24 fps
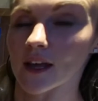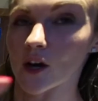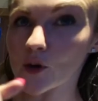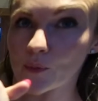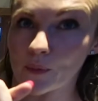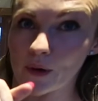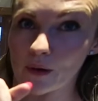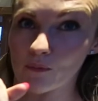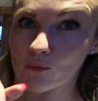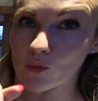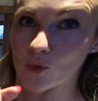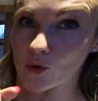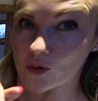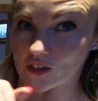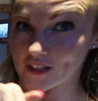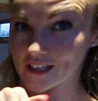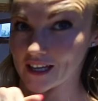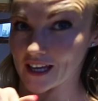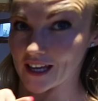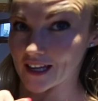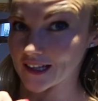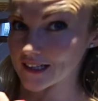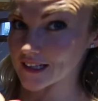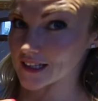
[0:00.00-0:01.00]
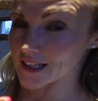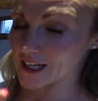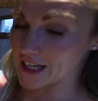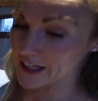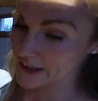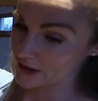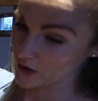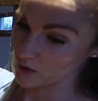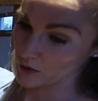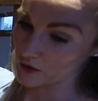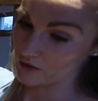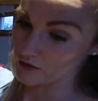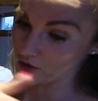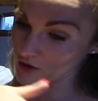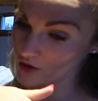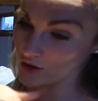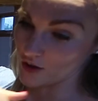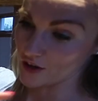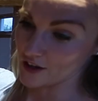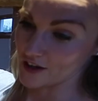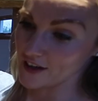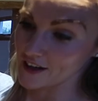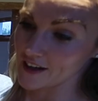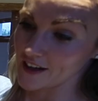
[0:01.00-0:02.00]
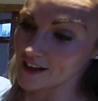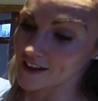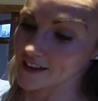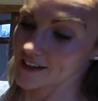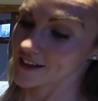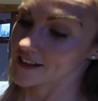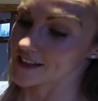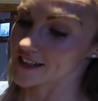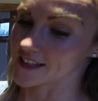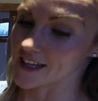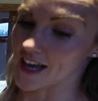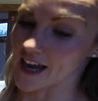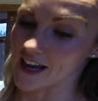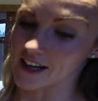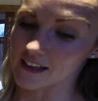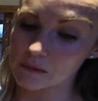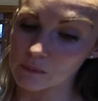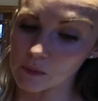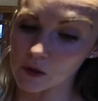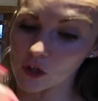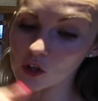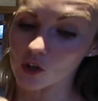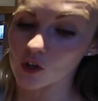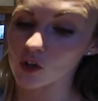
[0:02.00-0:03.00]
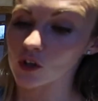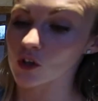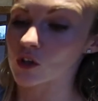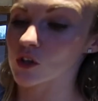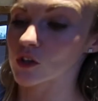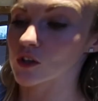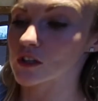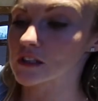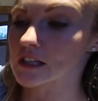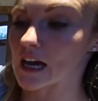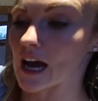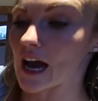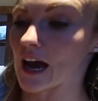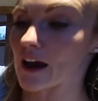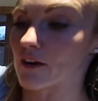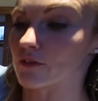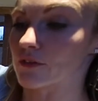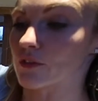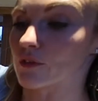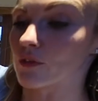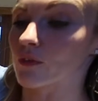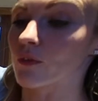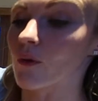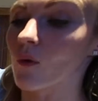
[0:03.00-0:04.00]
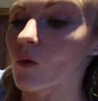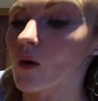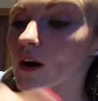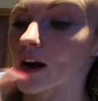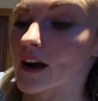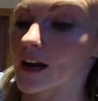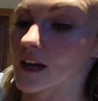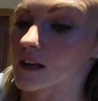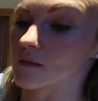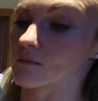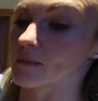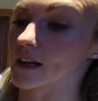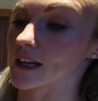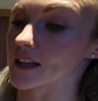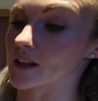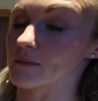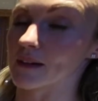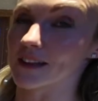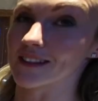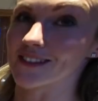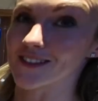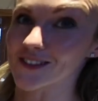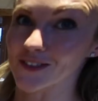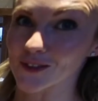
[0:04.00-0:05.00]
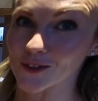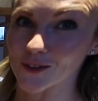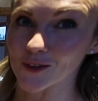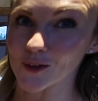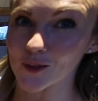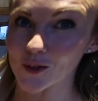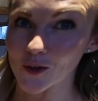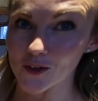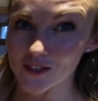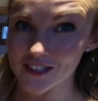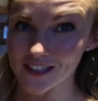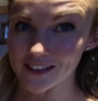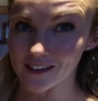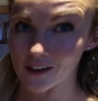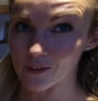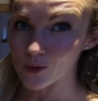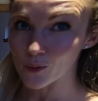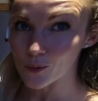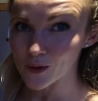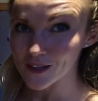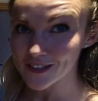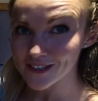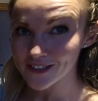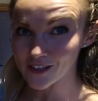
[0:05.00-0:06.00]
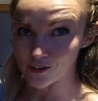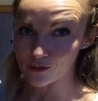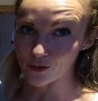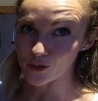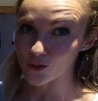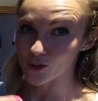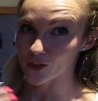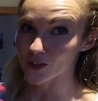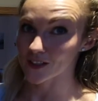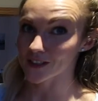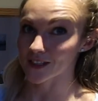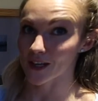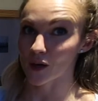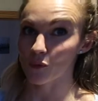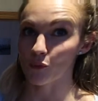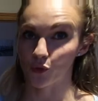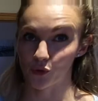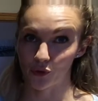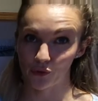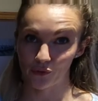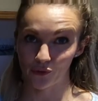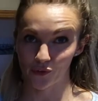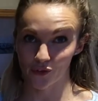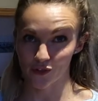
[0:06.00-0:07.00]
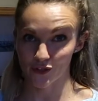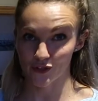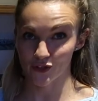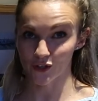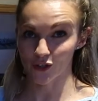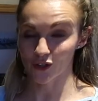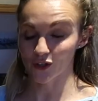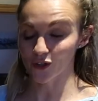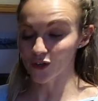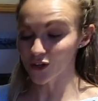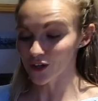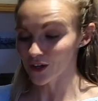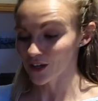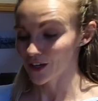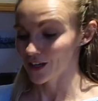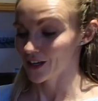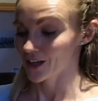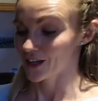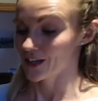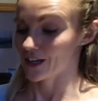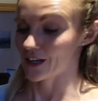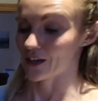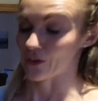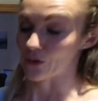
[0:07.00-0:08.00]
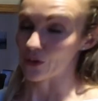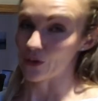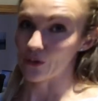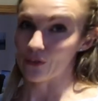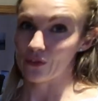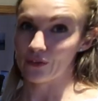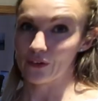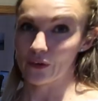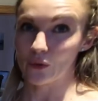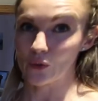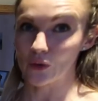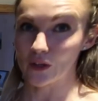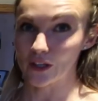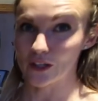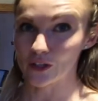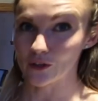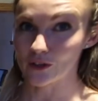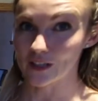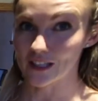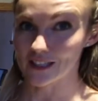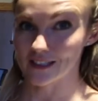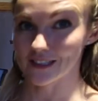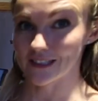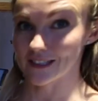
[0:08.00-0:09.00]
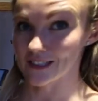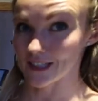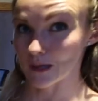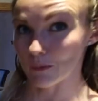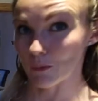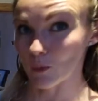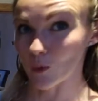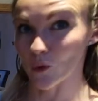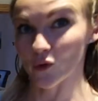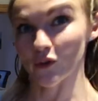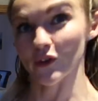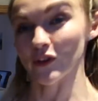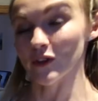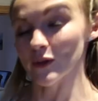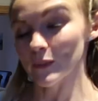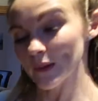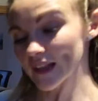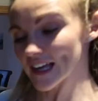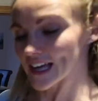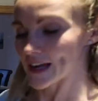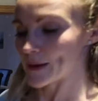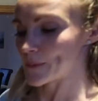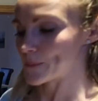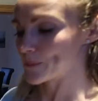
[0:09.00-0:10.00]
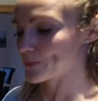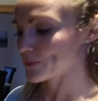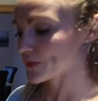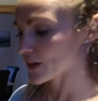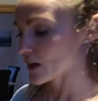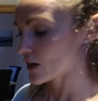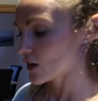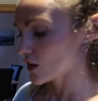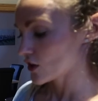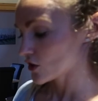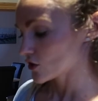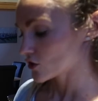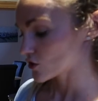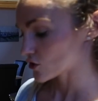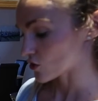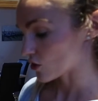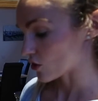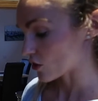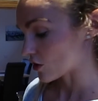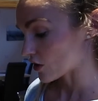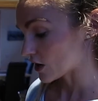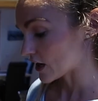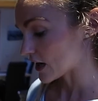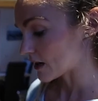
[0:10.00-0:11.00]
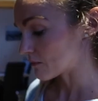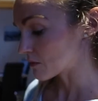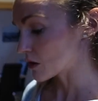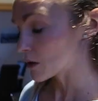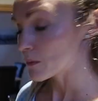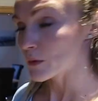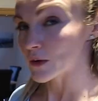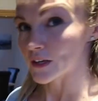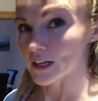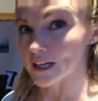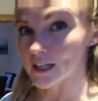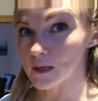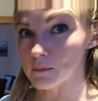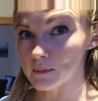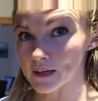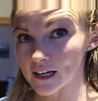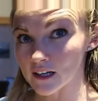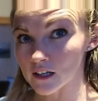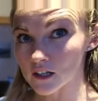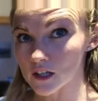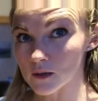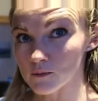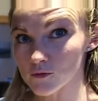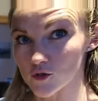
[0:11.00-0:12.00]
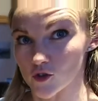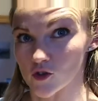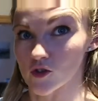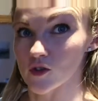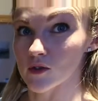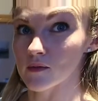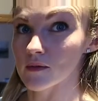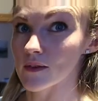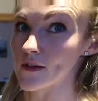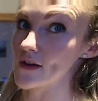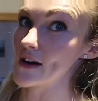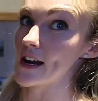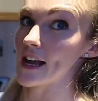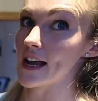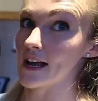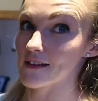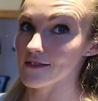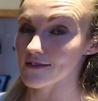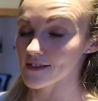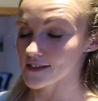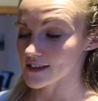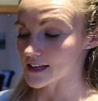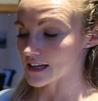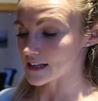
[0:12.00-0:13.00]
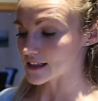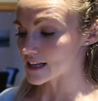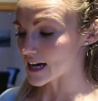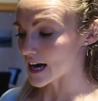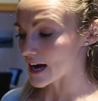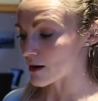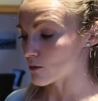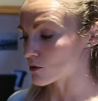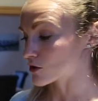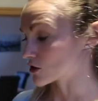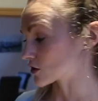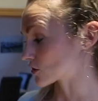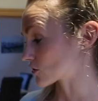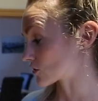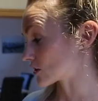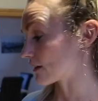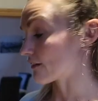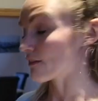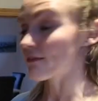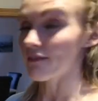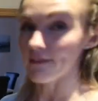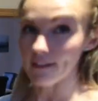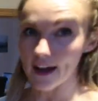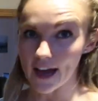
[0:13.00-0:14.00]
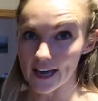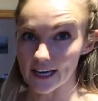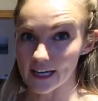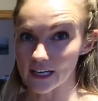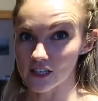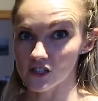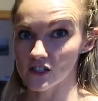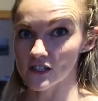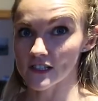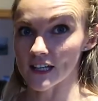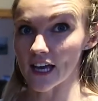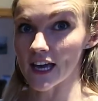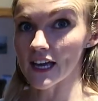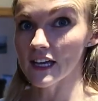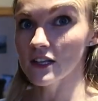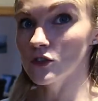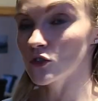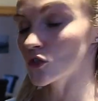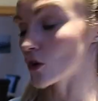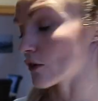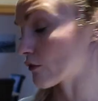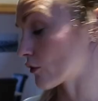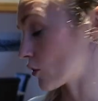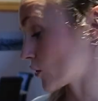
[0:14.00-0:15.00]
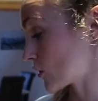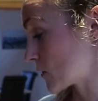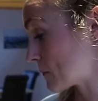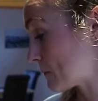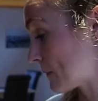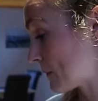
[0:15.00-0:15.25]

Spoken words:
little bit more to eat today, so we've got the 6, but you could have the 4 and make them into lots of different ones if it looks like more food to you, if you feel that you need to see more on the plate. So I'm not putting any breadcrumbs on them or anything like that, we're just going to fry each side. So I've got the